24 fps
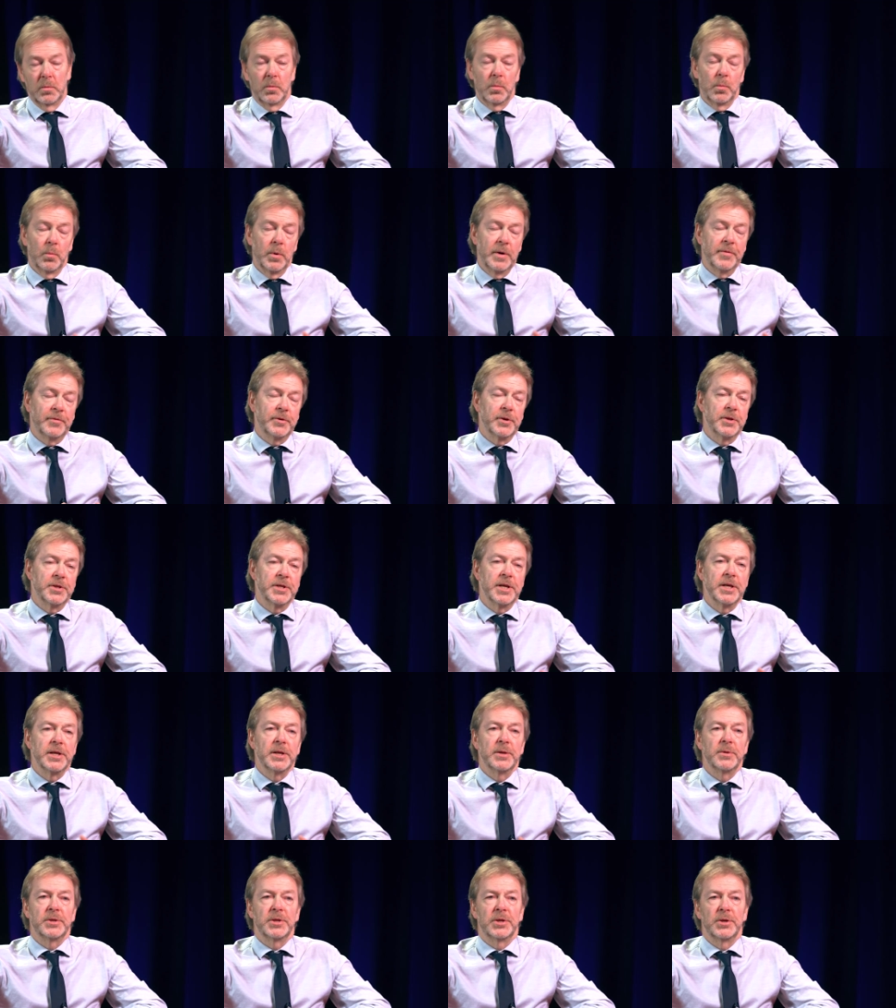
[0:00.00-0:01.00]
We've
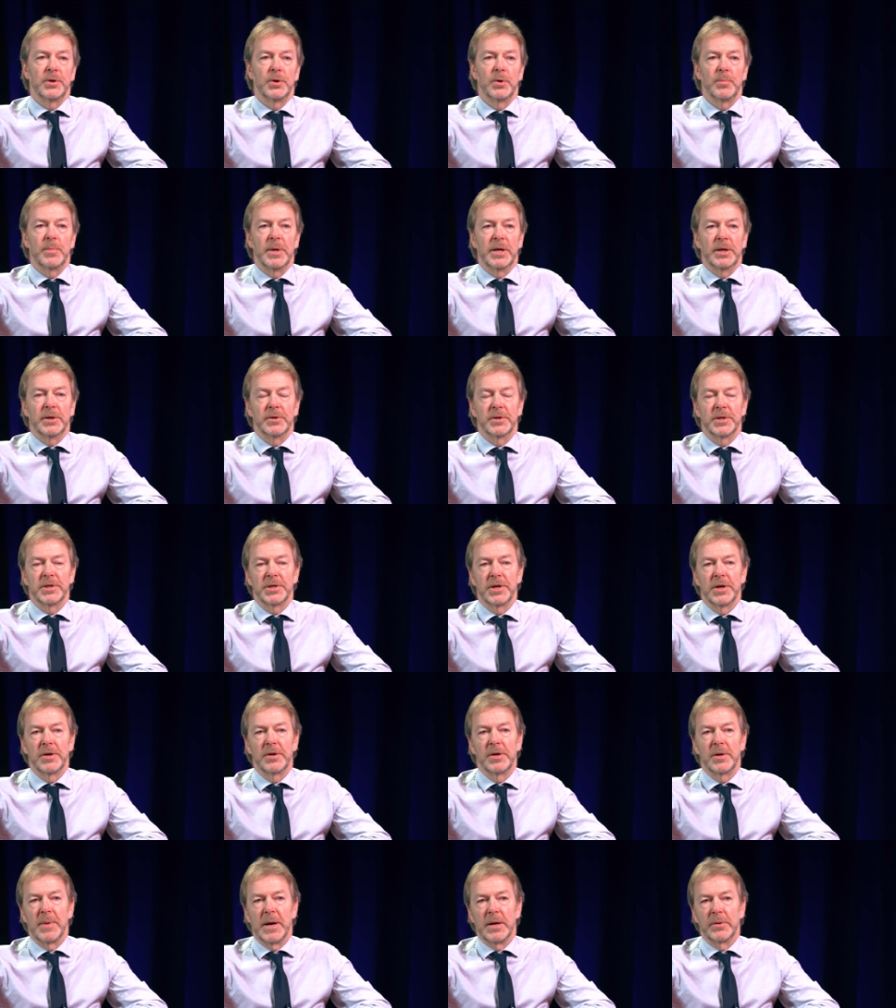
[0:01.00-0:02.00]
continued to be
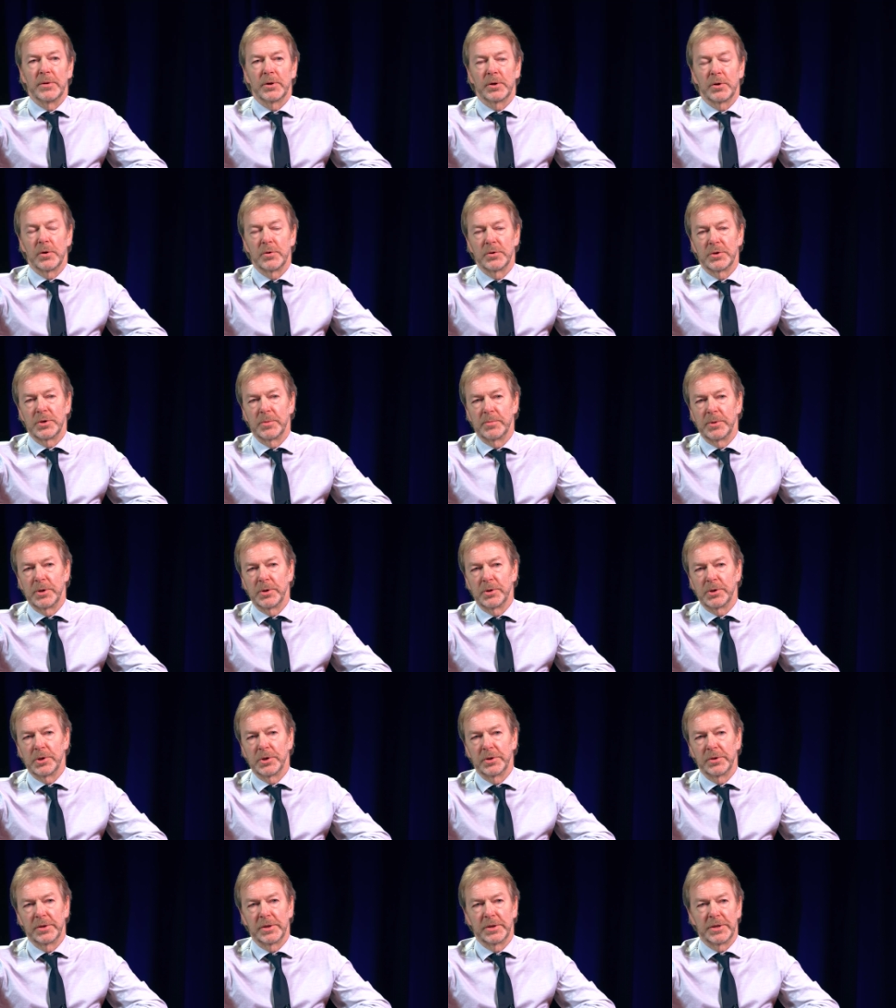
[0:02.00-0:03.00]
concerned about the
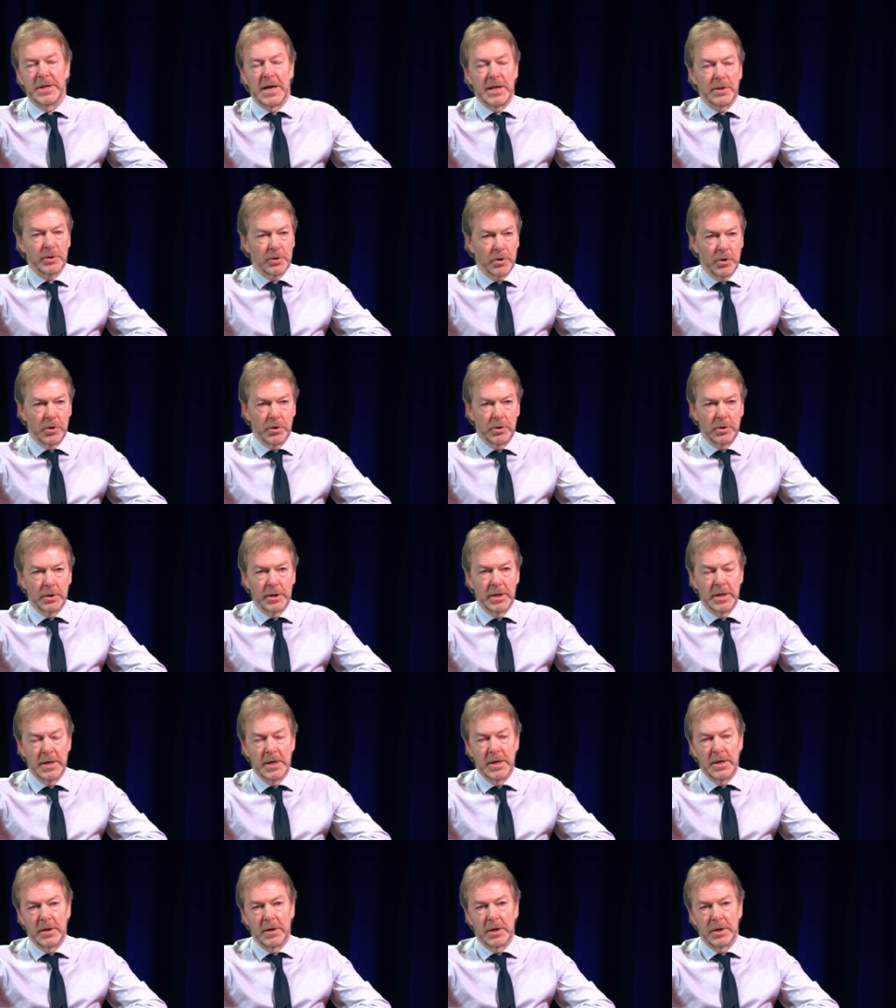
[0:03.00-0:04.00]
contribution that alcohol
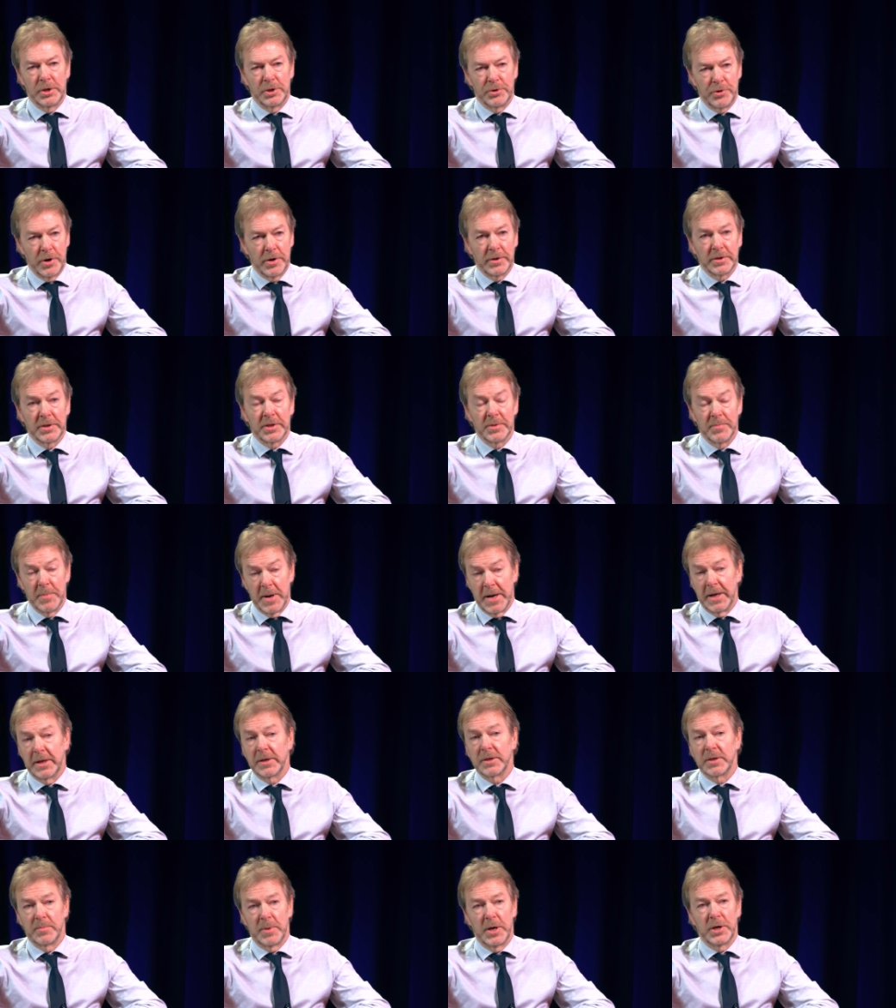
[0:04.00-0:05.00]
and drugs
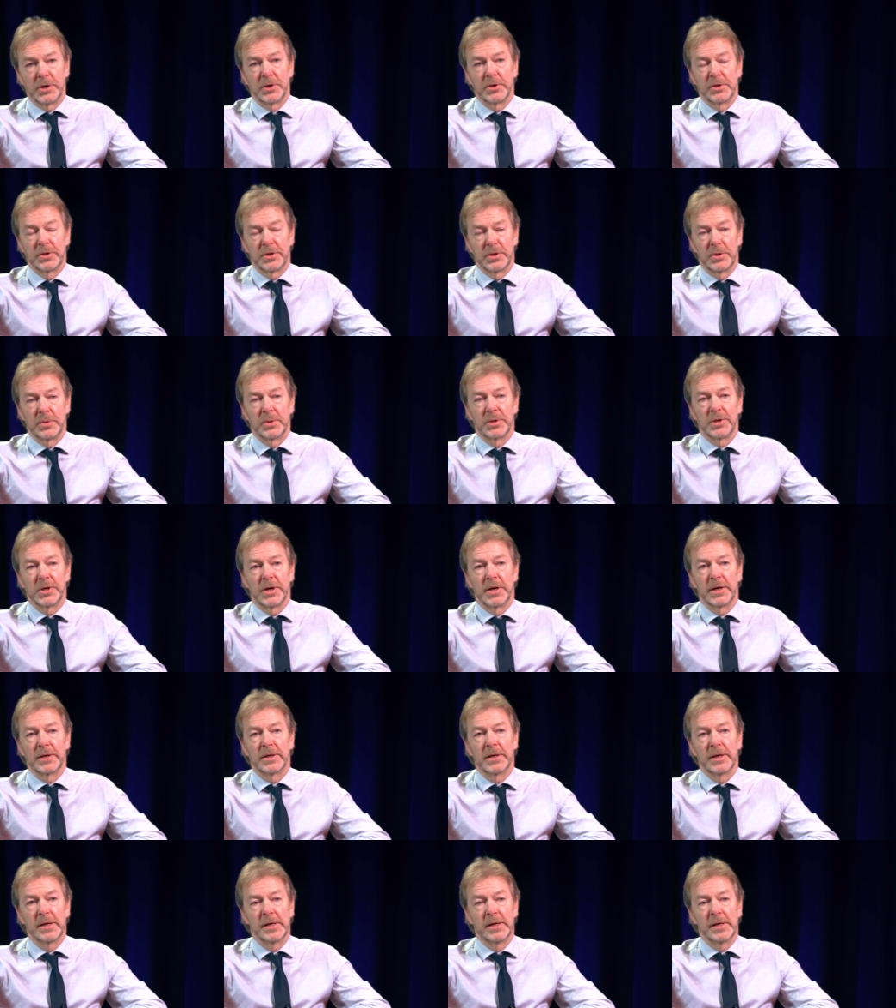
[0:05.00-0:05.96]
make to patient suicide.